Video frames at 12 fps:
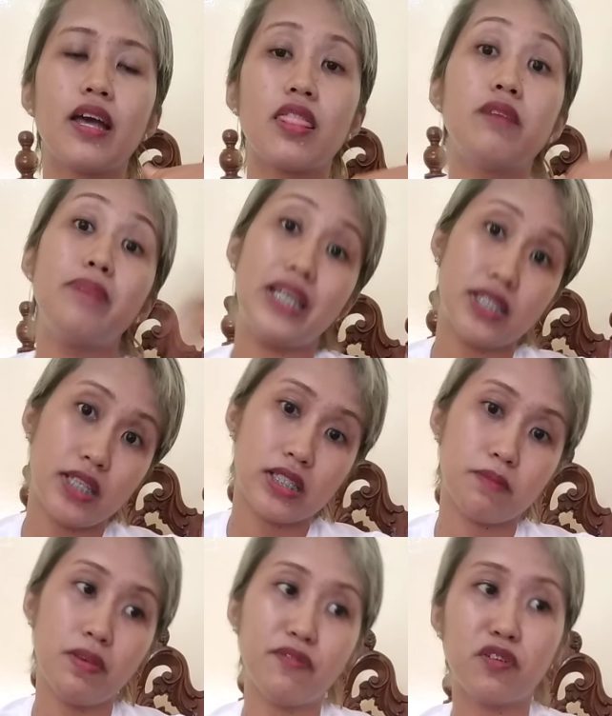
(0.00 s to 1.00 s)
the
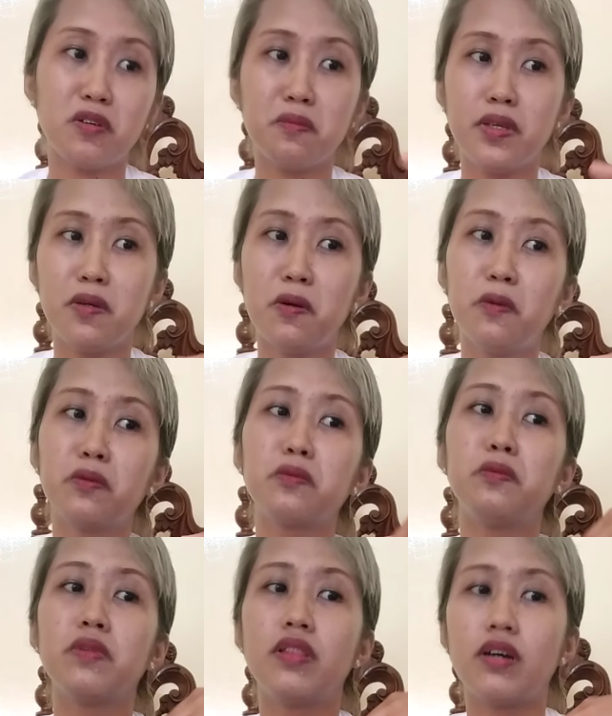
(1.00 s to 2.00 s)
basics before we go
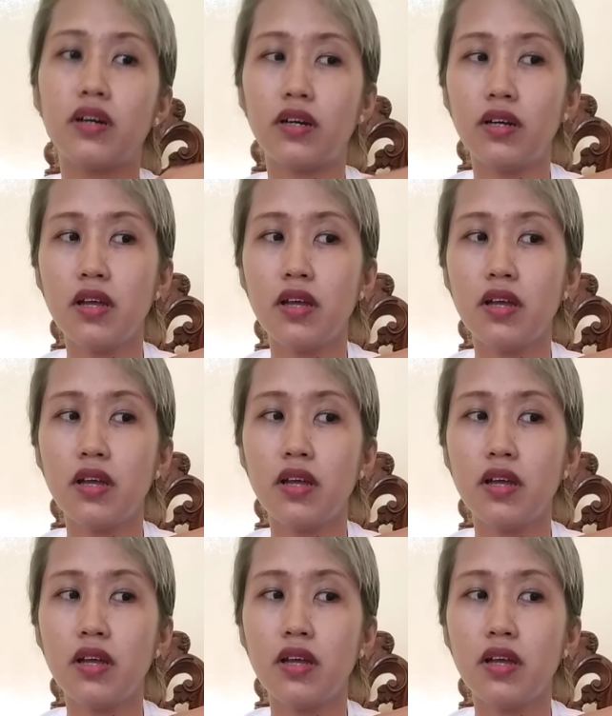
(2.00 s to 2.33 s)
to the